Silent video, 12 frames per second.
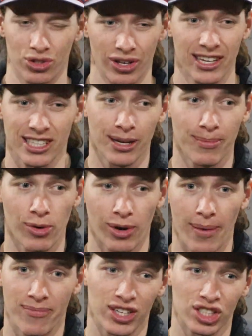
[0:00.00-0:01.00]
So that's going to be
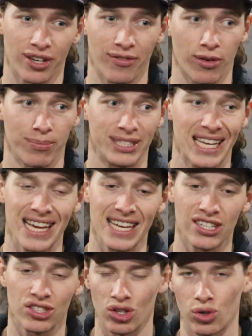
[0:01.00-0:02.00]
when I'm fishing from
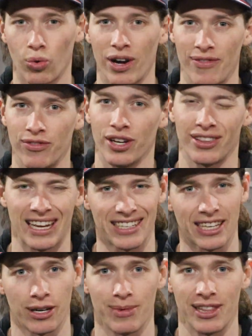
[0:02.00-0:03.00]
10 to 20 foot.
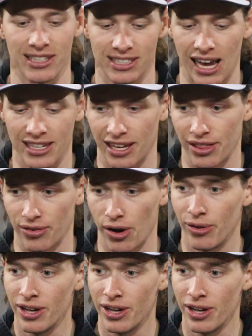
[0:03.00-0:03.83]
That's going to be the size I throw.